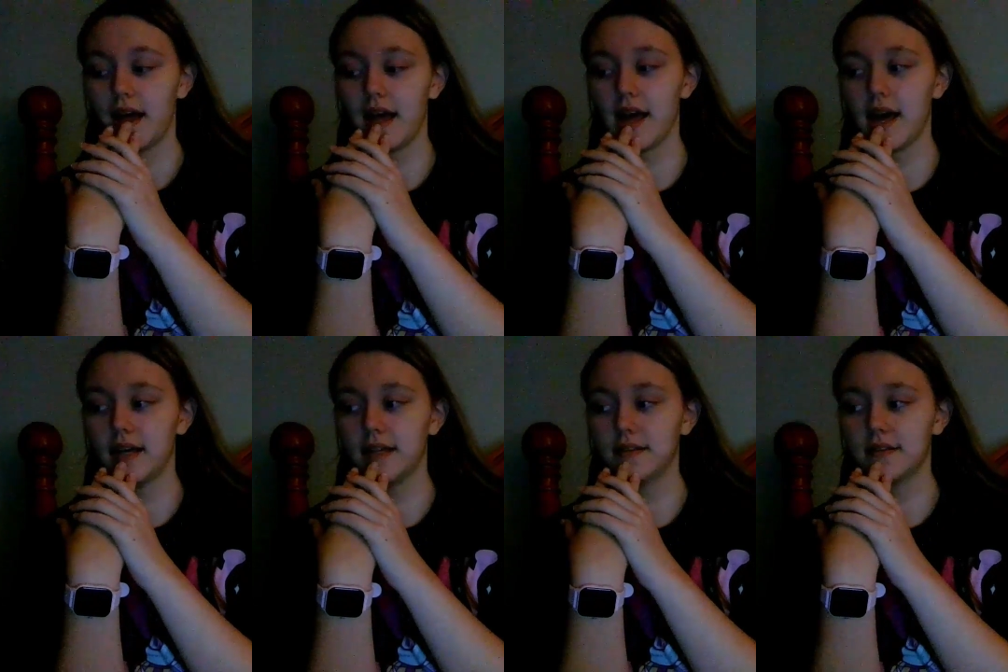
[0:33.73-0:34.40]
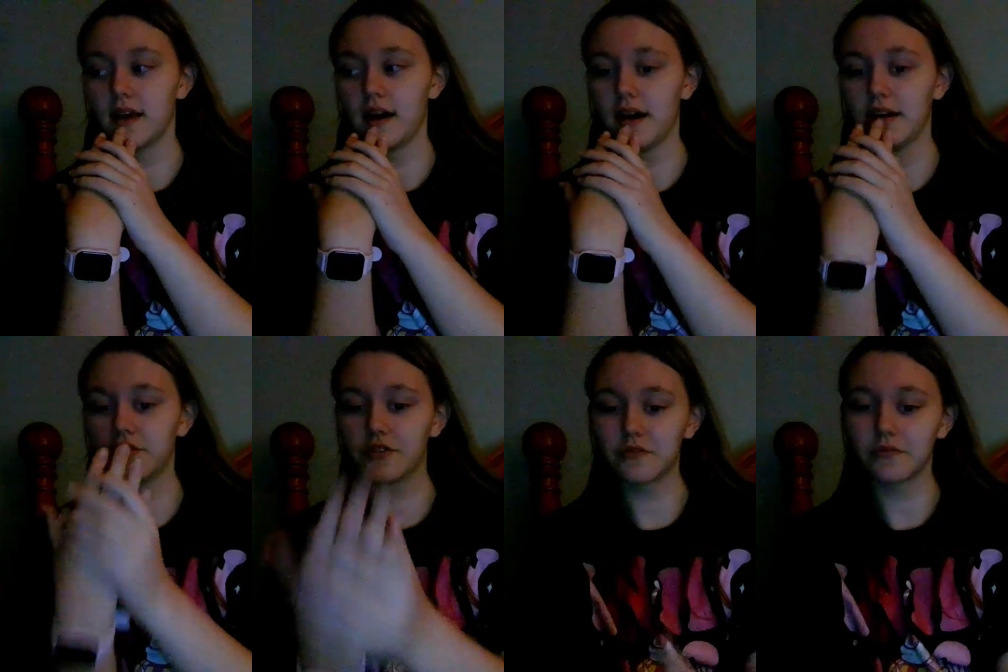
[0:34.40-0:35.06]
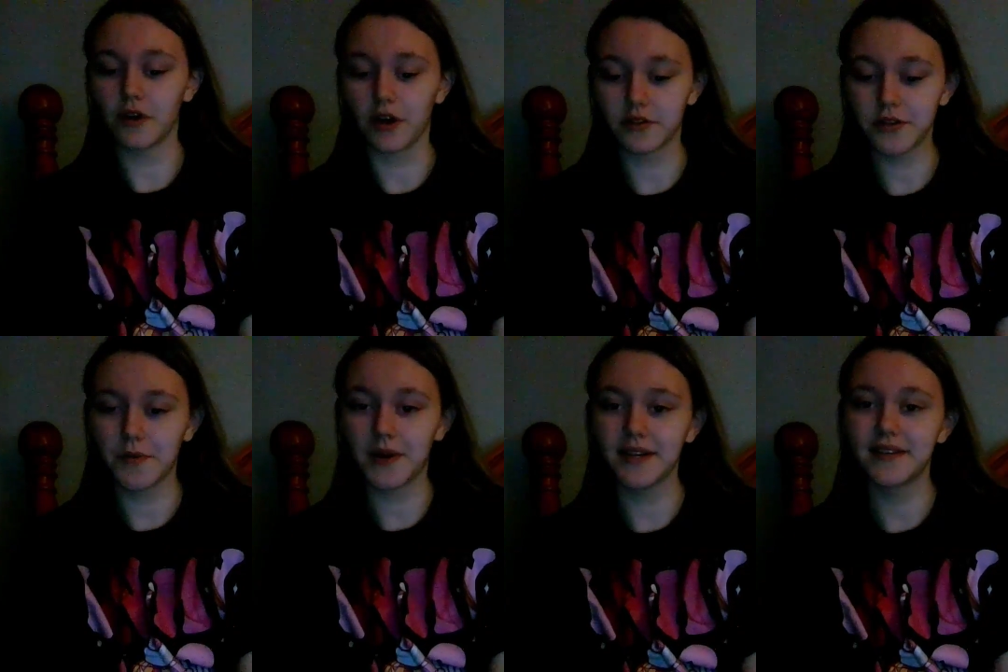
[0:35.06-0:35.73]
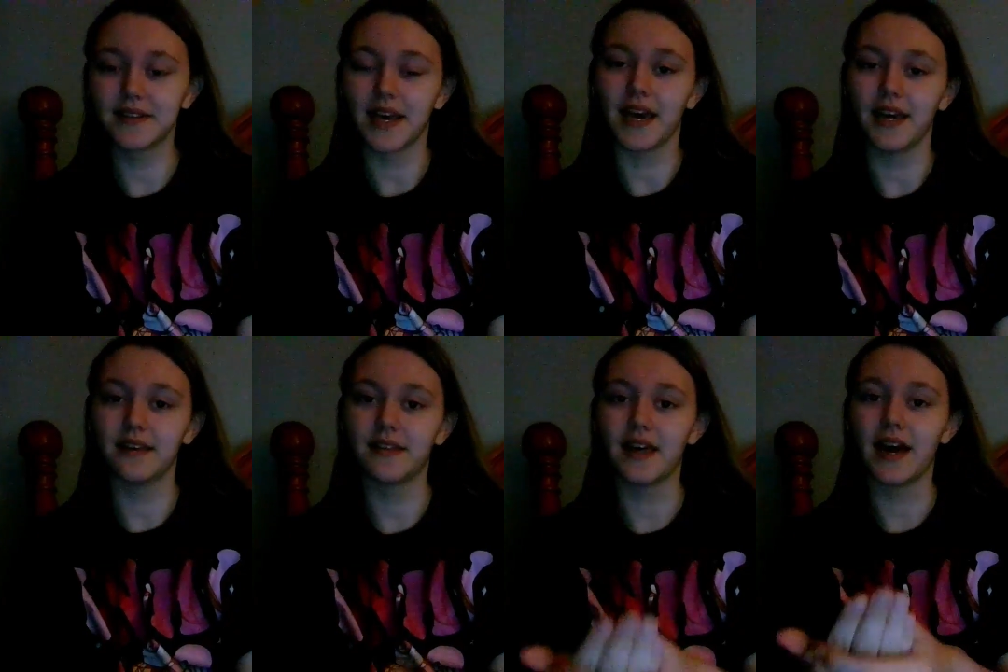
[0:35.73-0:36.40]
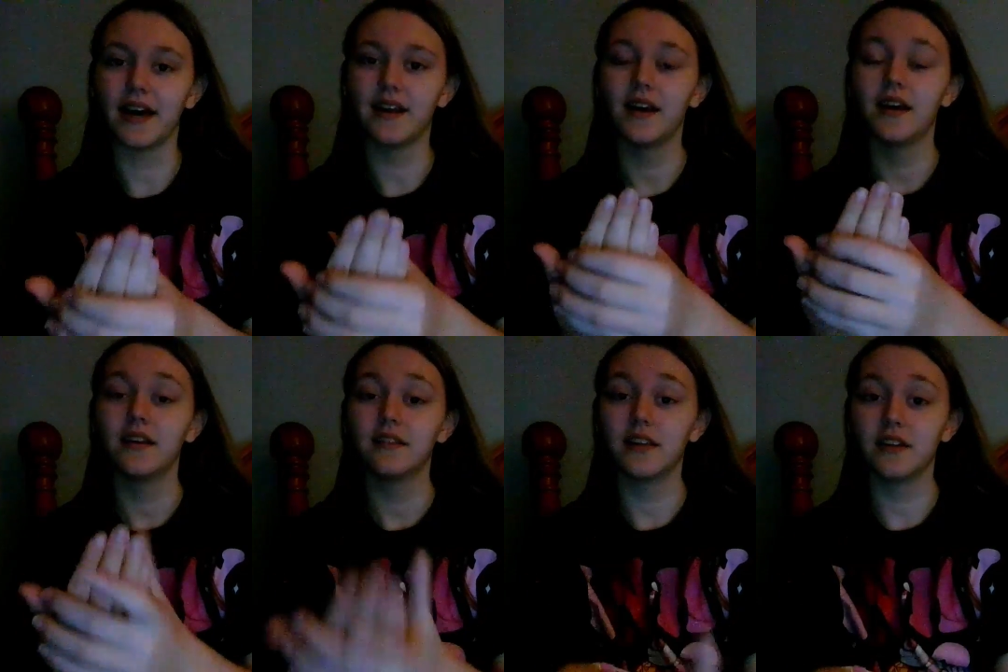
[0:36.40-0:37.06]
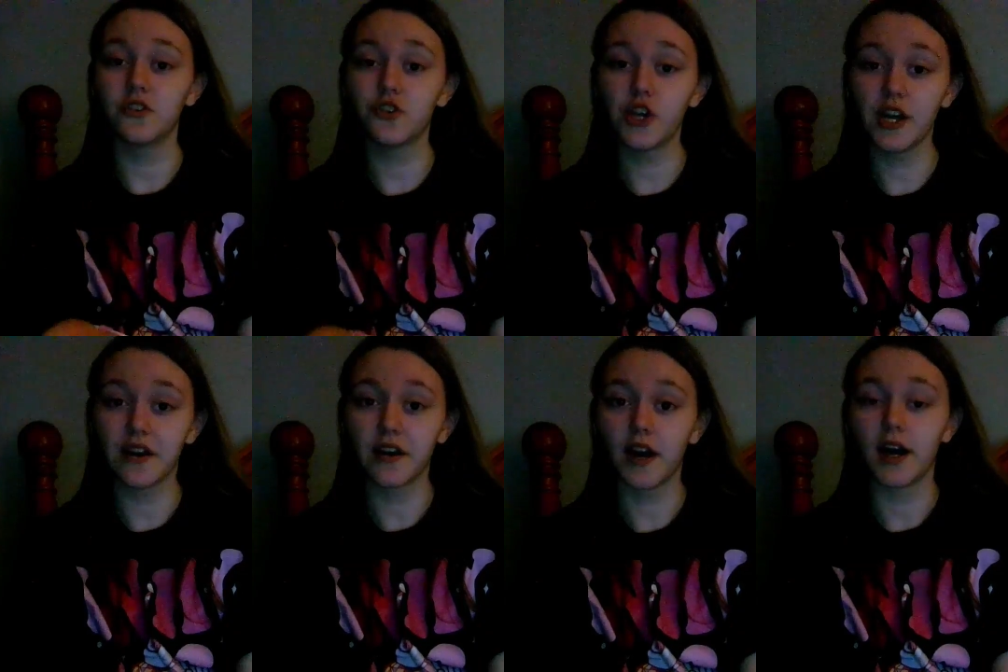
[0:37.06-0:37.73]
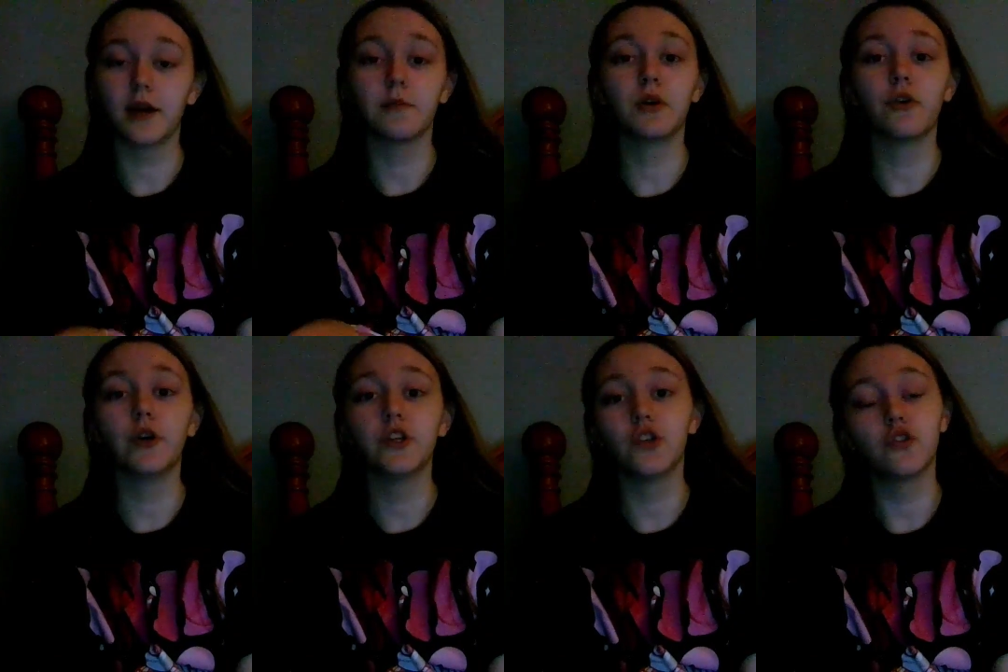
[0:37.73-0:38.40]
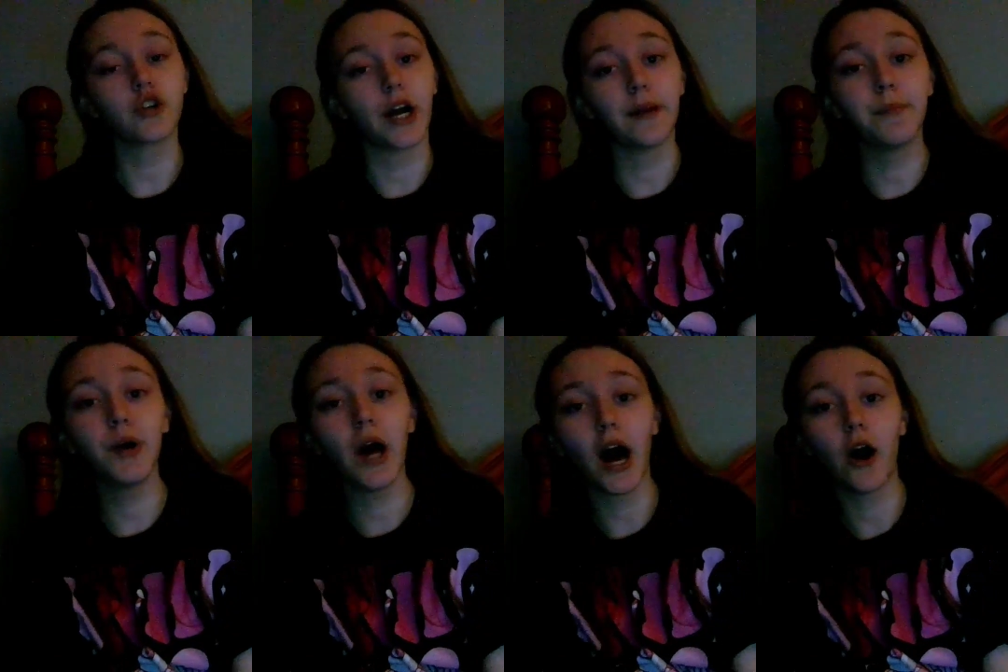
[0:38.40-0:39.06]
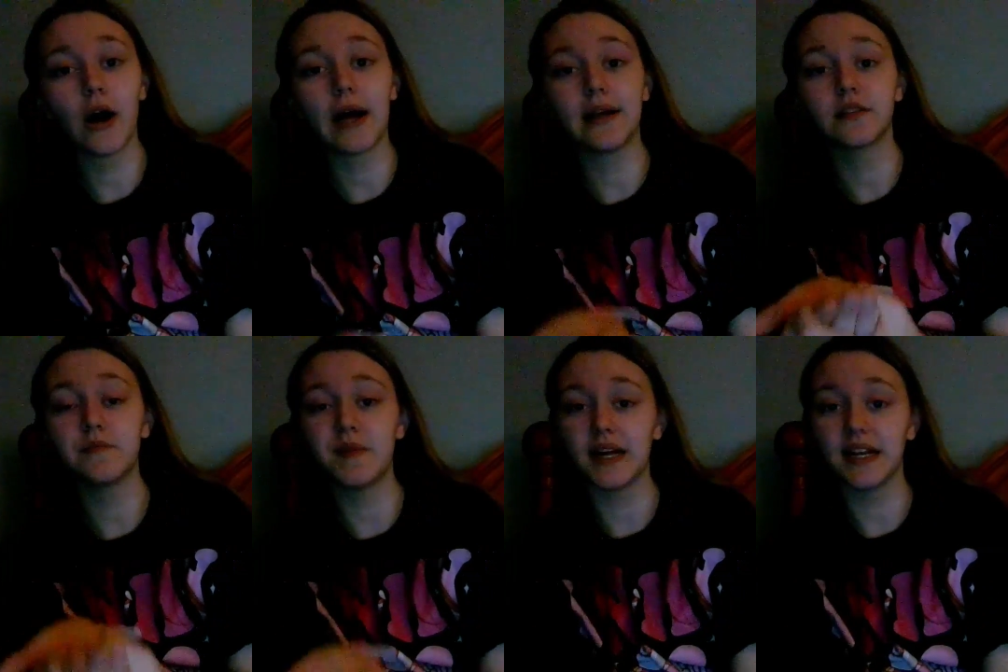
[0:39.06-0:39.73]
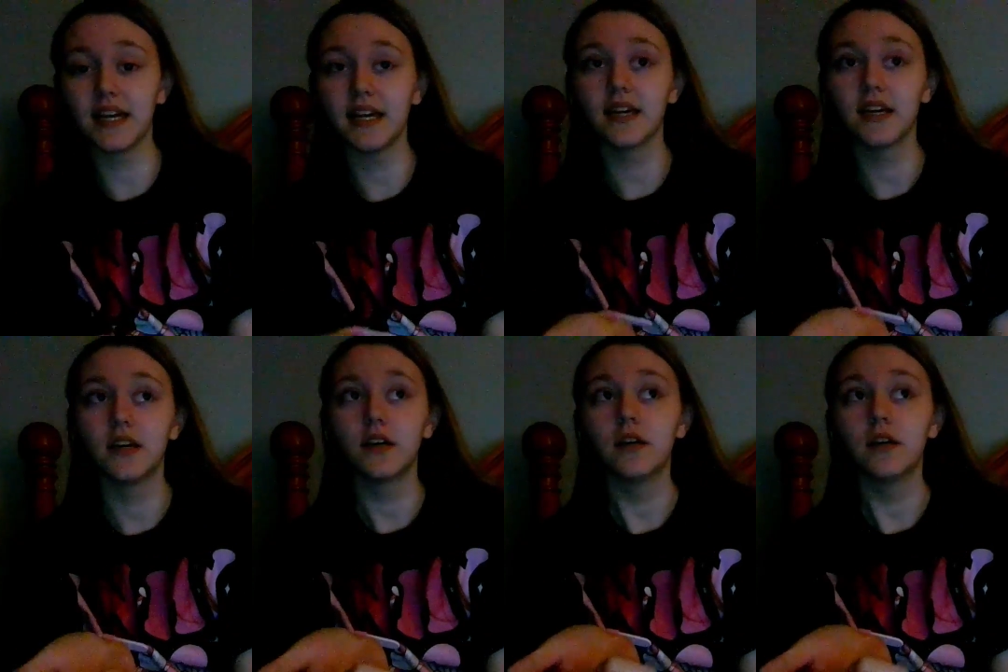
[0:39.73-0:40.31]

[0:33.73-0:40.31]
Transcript: and I just also want to say that this year I am going to try to put out as many